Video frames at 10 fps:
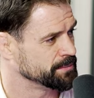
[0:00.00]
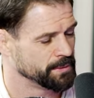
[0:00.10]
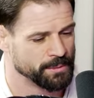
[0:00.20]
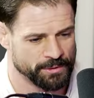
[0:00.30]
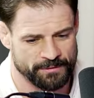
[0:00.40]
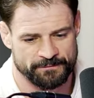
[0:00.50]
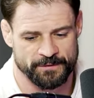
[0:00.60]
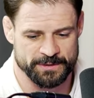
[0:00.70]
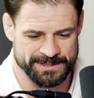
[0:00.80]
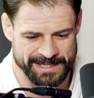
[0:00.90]
Right. We were the
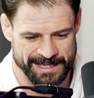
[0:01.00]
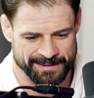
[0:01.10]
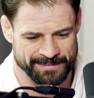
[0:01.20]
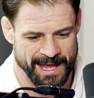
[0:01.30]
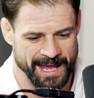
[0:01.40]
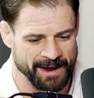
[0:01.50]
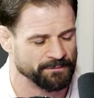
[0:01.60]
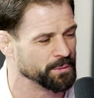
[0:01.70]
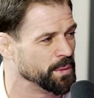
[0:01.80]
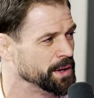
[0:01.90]
first team that
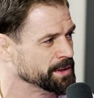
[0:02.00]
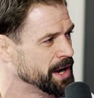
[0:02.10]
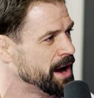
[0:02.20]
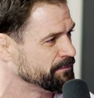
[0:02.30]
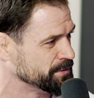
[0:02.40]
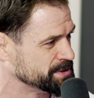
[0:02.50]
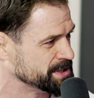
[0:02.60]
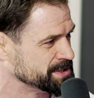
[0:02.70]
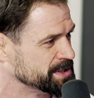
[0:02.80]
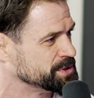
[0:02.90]
ever won
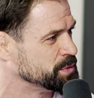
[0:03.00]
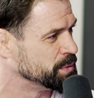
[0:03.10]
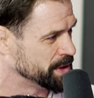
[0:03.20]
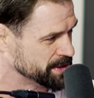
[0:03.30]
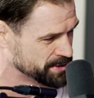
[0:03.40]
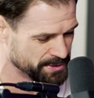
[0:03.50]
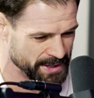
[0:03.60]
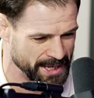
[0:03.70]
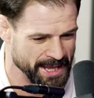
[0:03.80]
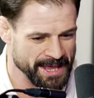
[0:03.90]
conferences in school
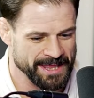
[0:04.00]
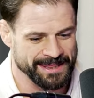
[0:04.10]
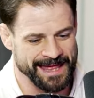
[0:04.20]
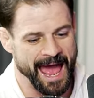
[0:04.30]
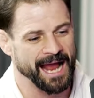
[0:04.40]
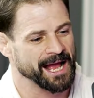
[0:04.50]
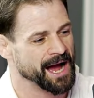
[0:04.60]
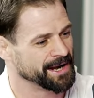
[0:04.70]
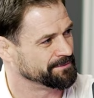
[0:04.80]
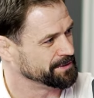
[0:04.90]
history. That
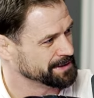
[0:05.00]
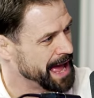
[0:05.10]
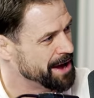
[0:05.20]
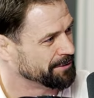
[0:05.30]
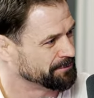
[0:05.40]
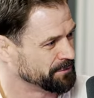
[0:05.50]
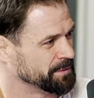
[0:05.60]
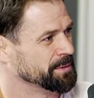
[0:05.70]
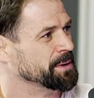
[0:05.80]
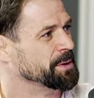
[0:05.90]
kind of allowed
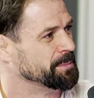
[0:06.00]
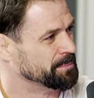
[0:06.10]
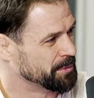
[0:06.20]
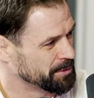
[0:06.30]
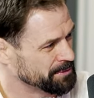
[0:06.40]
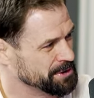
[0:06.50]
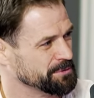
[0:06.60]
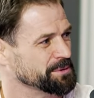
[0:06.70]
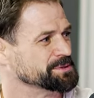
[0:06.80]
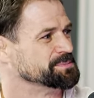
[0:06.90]
for more
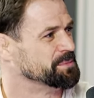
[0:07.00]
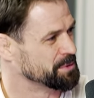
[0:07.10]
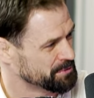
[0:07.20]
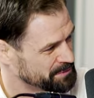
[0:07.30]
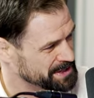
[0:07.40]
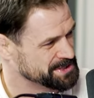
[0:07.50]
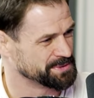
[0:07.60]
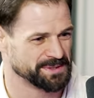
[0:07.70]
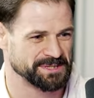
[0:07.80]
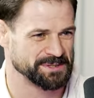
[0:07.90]
recruits, more
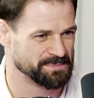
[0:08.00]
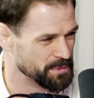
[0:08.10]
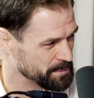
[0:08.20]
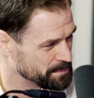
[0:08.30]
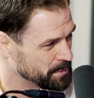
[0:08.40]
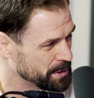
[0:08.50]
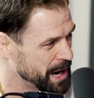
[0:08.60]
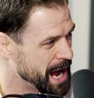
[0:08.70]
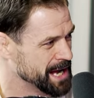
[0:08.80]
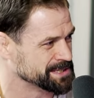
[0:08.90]
resources, yeah. more more
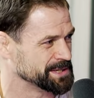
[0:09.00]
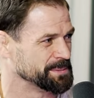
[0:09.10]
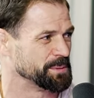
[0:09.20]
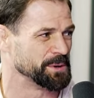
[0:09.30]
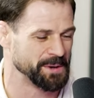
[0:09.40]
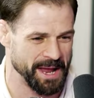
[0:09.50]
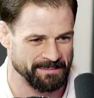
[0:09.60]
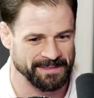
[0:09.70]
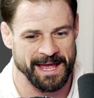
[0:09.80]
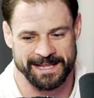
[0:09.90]
eyes on the
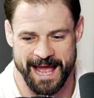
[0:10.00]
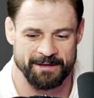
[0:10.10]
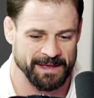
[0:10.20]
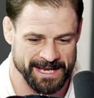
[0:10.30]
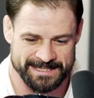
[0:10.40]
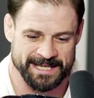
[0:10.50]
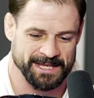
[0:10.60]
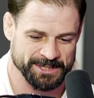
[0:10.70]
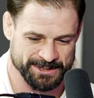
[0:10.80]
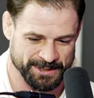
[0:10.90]
program. And like now, like I said,
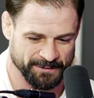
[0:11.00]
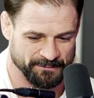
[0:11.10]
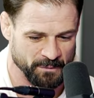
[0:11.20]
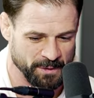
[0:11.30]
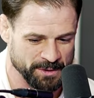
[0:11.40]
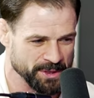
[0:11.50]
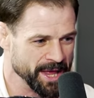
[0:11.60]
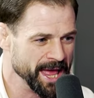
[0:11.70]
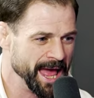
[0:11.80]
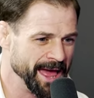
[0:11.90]
they just took fourth.
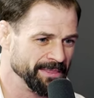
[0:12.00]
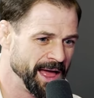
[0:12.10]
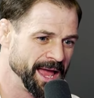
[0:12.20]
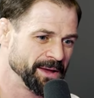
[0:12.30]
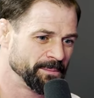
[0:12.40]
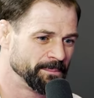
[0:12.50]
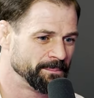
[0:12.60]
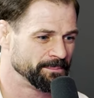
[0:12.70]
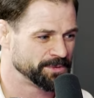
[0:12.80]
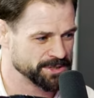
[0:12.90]
And like,
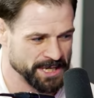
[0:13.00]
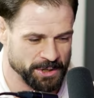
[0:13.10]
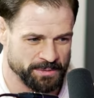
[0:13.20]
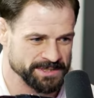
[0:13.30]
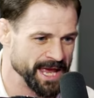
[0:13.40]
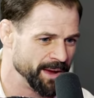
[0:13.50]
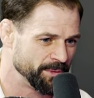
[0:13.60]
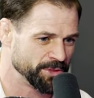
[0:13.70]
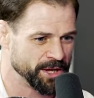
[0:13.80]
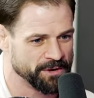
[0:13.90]
just like you were saying
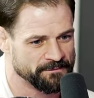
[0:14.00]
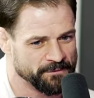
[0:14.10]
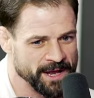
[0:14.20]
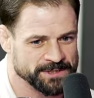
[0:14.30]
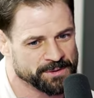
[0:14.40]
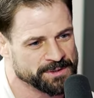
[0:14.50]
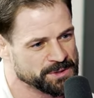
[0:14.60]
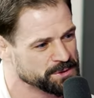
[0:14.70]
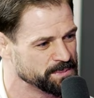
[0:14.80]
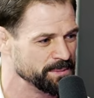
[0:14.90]
with like your friends and all these
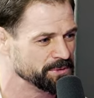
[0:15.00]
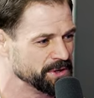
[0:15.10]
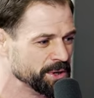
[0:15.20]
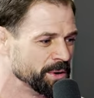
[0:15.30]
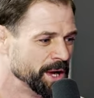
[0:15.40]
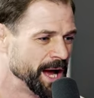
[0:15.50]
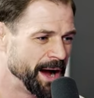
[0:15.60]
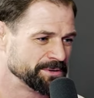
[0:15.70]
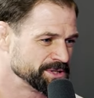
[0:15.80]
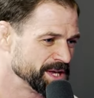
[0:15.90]
close people to you,
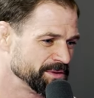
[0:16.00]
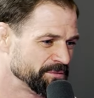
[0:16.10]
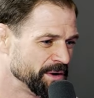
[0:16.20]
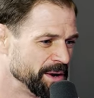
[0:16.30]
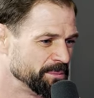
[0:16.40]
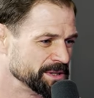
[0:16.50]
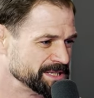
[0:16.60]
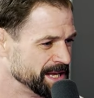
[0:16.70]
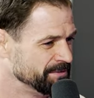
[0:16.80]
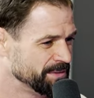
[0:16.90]
I was just on the friend with
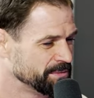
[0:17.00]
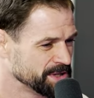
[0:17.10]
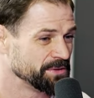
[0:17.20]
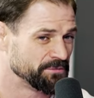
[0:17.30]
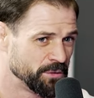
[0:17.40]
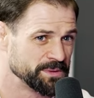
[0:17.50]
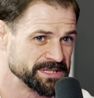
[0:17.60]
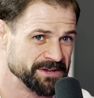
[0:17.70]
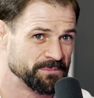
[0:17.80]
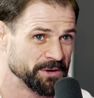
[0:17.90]
Steve. I was on the phone with
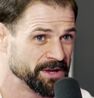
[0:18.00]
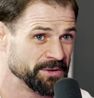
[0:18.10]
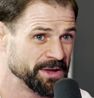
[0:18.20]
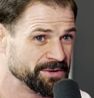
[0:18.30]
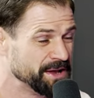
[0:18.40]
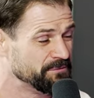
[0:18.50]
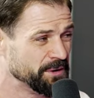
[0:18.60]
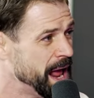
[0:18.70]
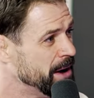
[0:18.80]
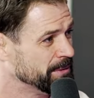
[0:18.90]
Steve Martell the other day
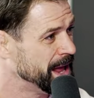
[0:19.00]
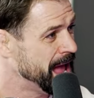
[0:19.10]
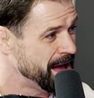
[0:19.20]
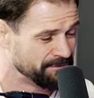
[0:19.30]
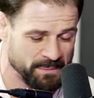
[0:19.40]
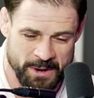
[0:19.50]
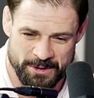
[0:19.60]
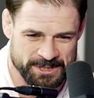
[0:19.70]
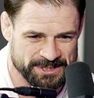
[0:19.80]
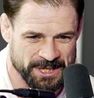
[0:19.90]
for an hour and a half, and we
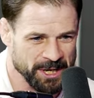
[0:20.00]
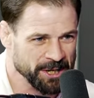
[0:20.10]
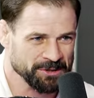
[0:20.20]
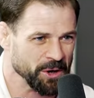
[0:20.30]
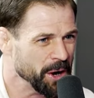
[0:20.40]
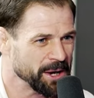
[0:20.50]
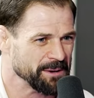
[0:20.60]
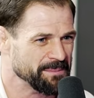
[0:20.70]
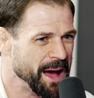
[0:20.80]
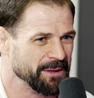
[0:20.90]
were just
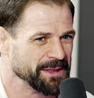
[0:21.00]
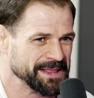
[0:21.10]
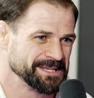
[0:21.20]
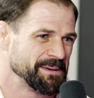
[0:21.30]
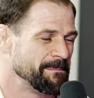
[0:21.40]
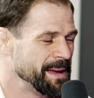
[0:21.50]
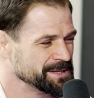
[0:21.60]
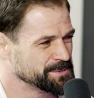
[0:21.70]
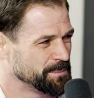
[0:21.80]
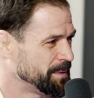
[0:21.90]
talking about like this
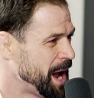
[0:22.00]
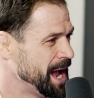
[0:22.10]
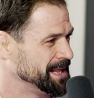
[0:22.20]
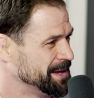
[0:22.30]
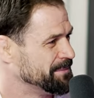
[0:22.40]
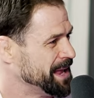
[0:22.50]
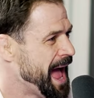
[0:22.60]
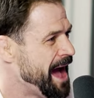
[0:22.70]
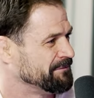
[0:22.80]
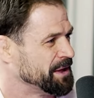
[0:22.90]
immense pride that we
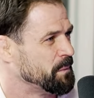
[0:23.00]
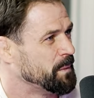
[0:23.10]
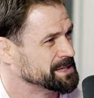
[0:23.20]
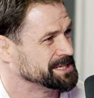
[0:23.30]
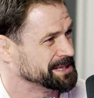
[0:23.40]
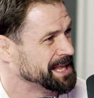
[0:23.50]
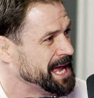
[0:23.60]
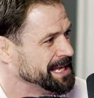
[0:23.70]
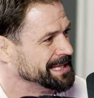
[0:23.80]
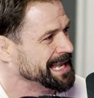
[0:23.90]
have. Like, what's it
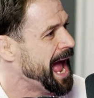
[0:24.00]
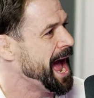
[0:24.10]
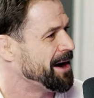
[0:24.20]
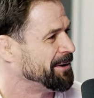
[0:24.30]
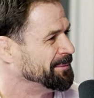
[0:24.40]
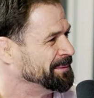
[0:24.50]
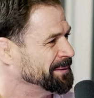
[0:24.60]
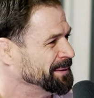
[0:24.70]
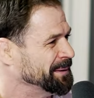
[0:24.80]
like now?